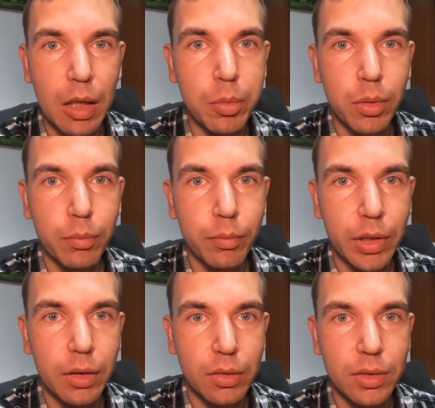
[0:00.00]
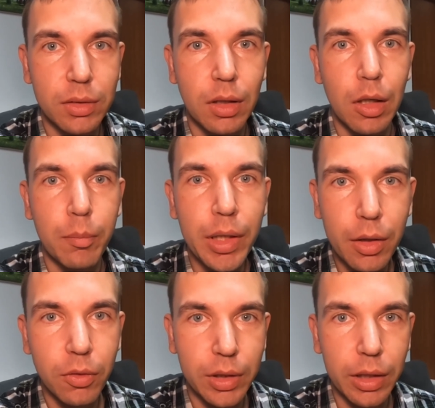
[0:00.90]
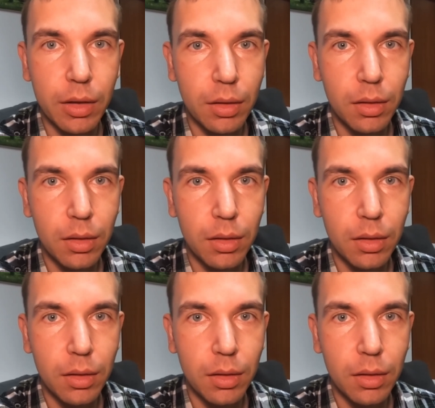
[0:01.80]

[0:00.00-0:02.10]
up because MikroTik